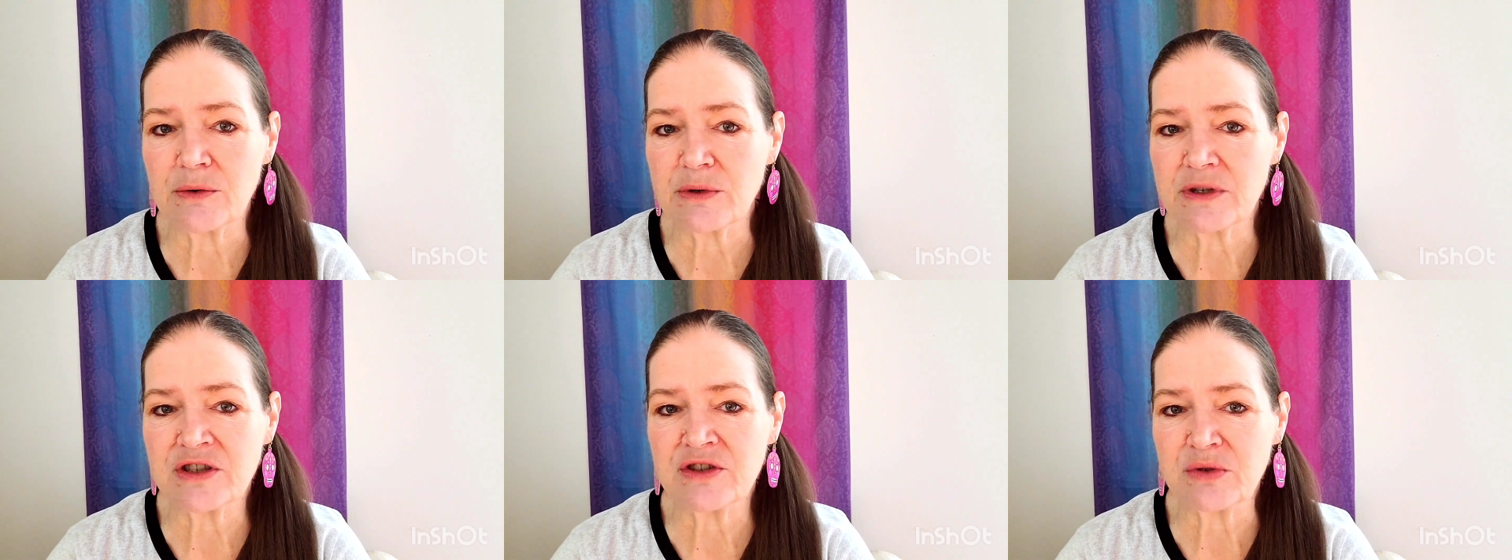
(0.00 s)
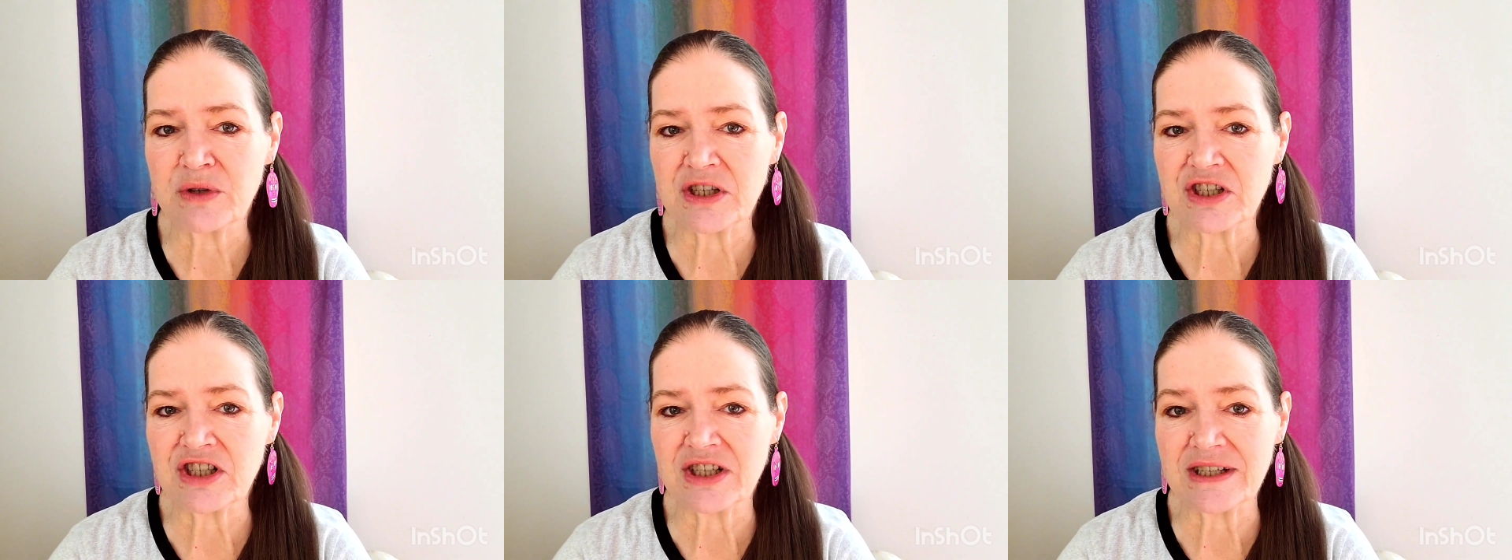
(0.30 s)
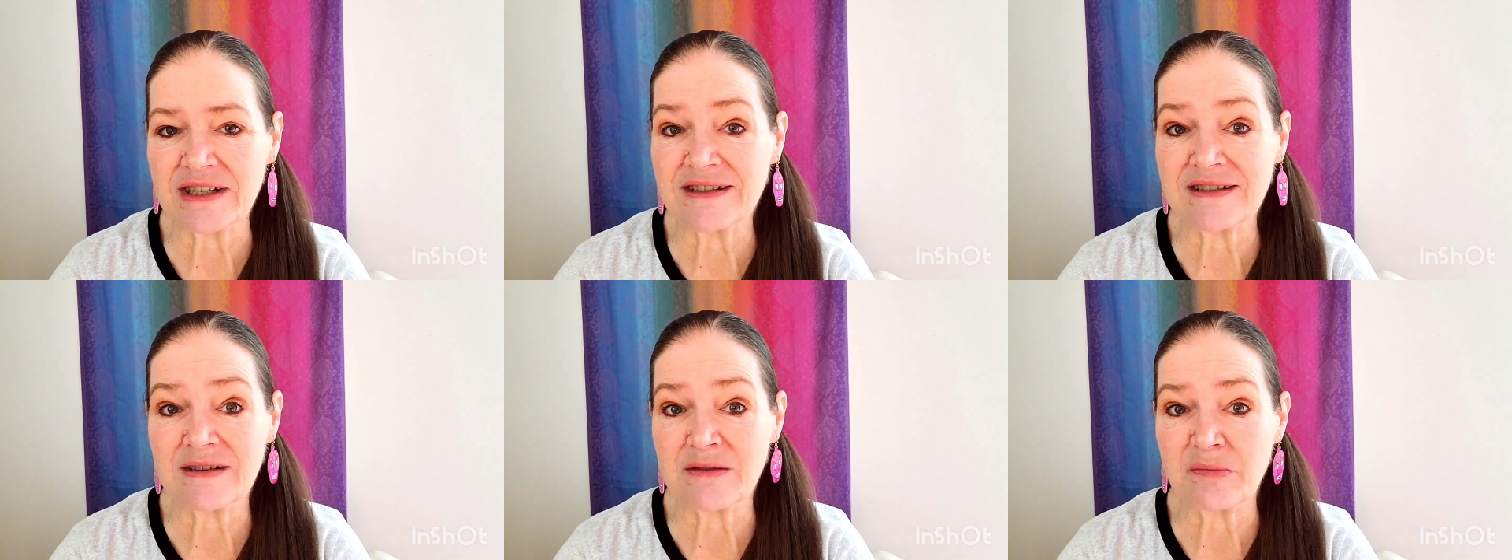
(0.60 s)
restriction
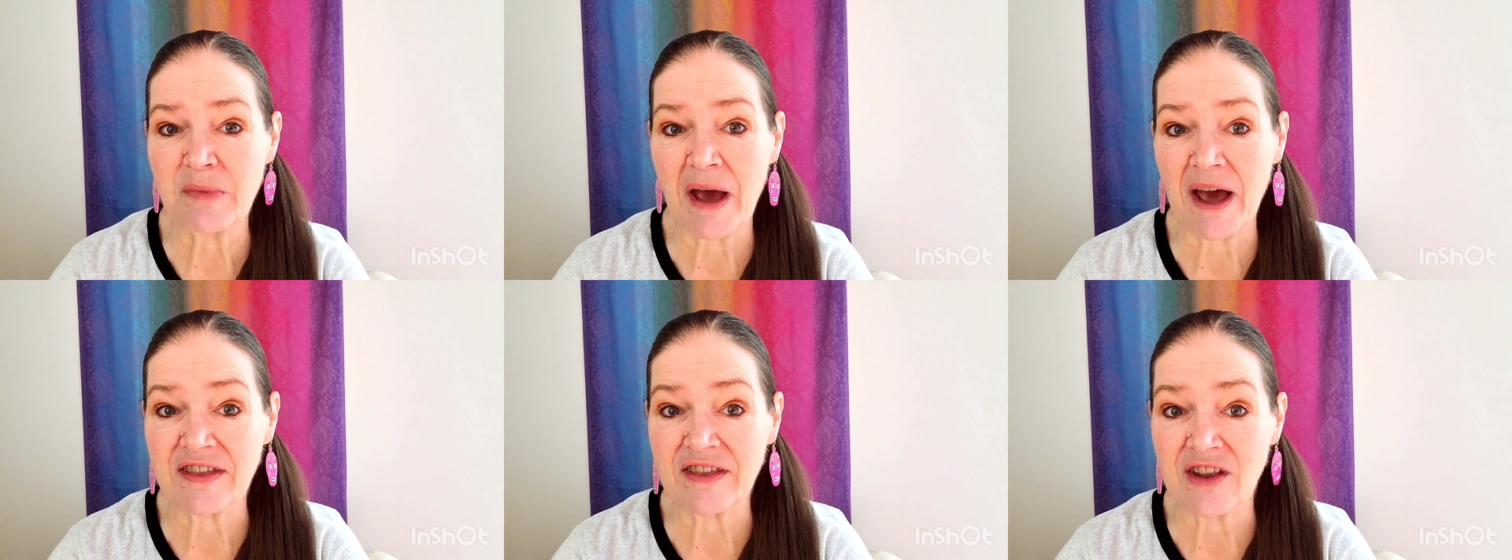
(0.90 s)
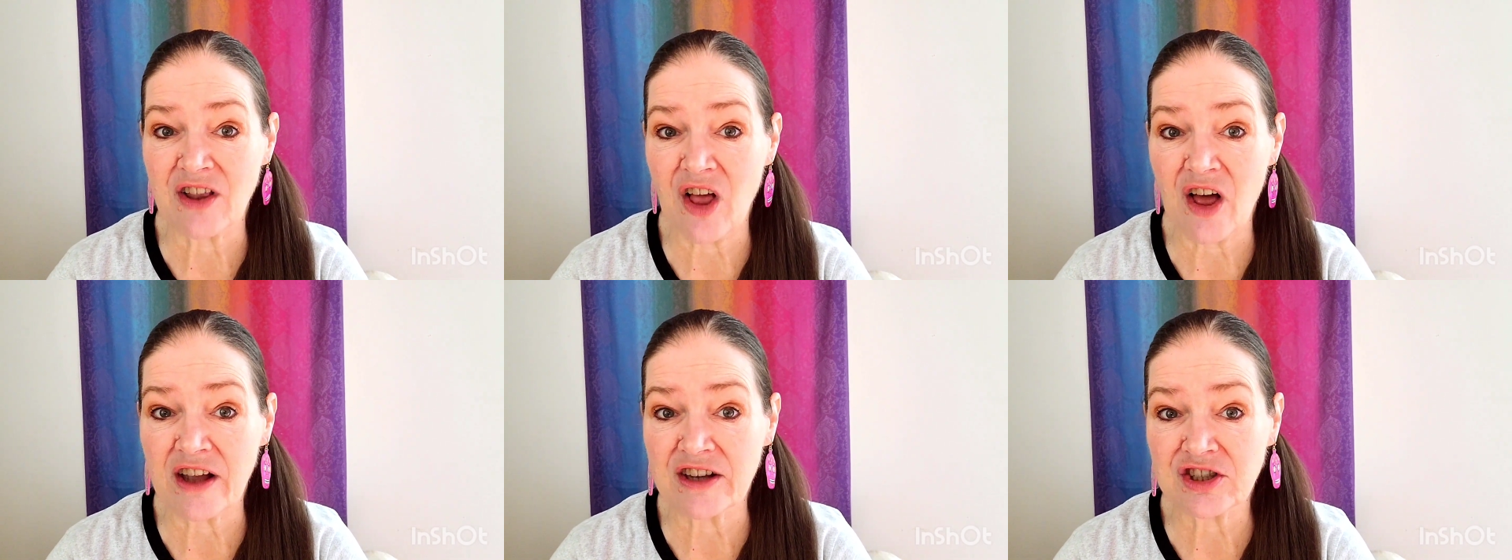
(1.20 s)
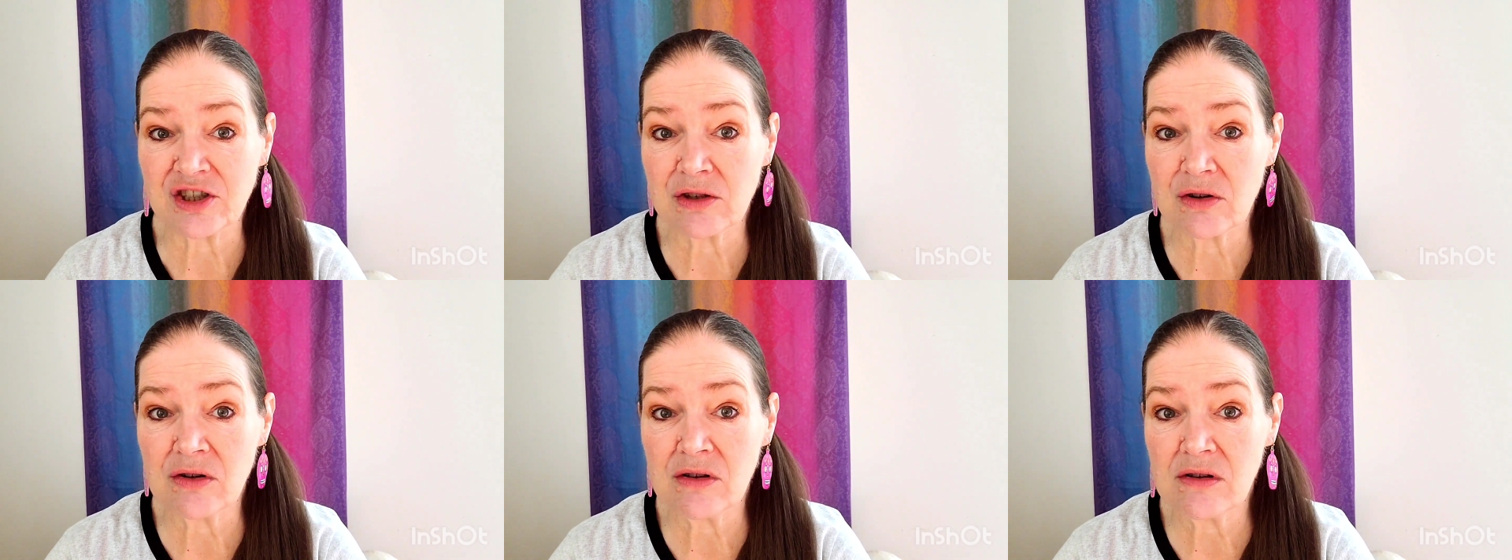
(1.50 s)
isn't
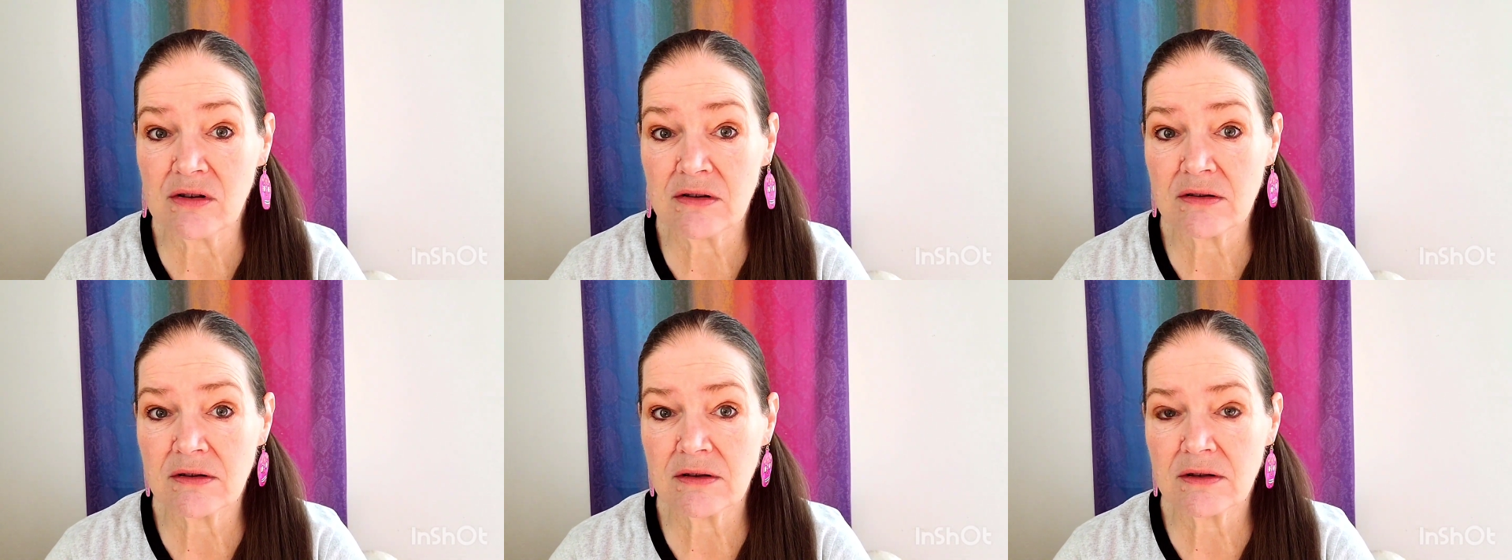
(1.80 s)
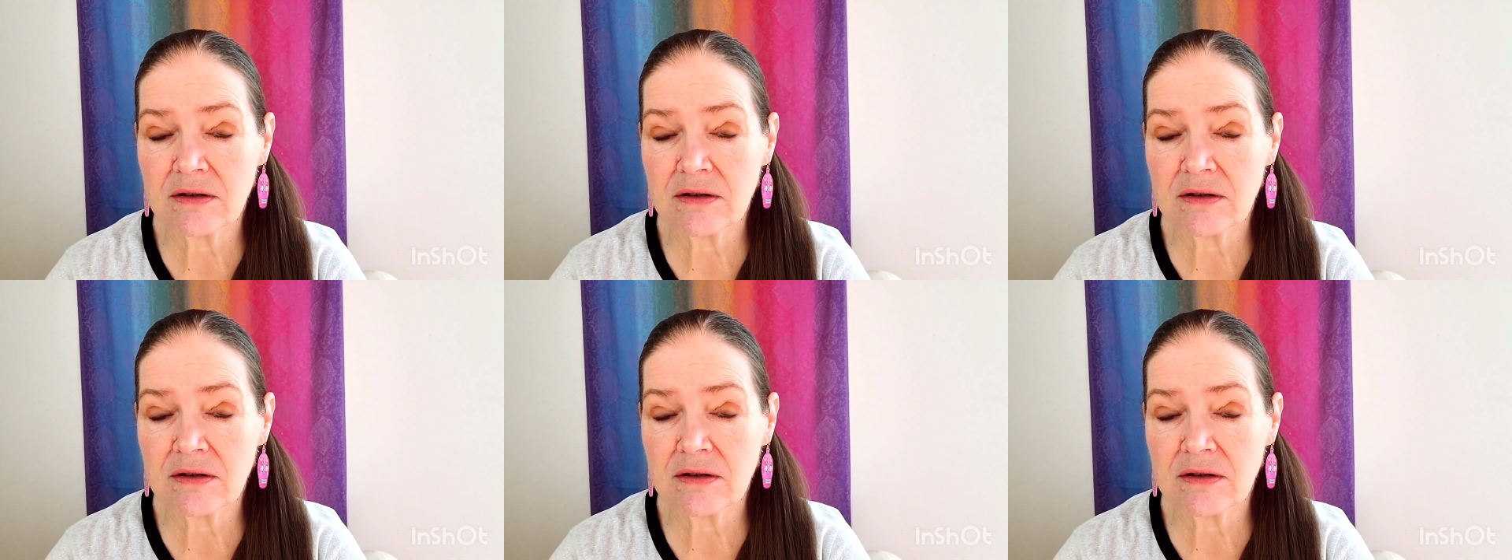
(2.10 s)
pathological.